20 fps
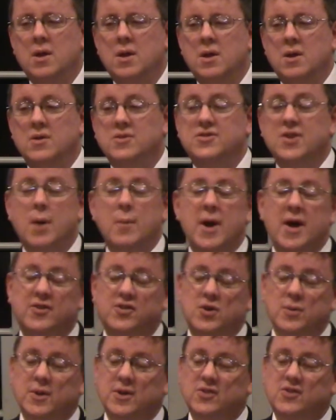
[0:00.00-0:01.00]
Some
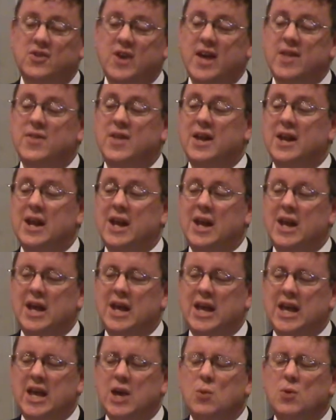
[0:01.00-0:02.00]
estimates say that
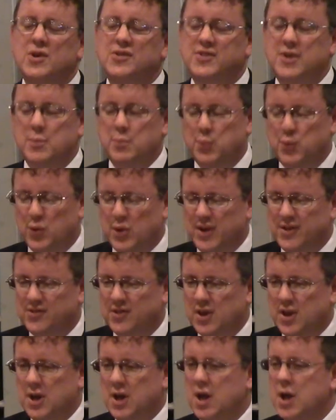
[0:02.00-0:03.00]
he was in
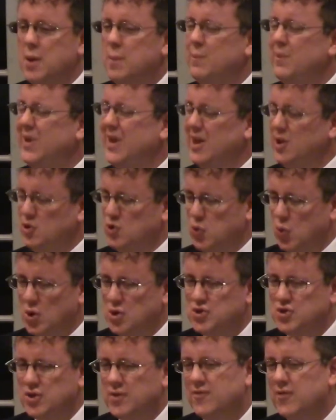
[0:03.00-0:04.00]
prison being
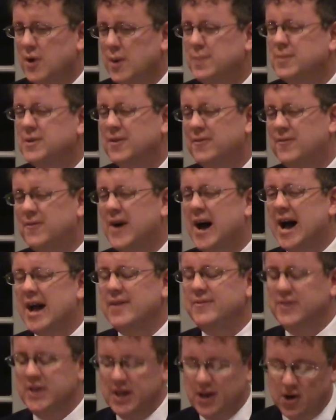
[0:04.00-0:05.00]
tortured for up to
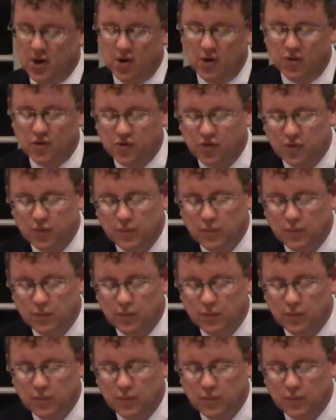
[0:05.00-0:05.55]
5 years.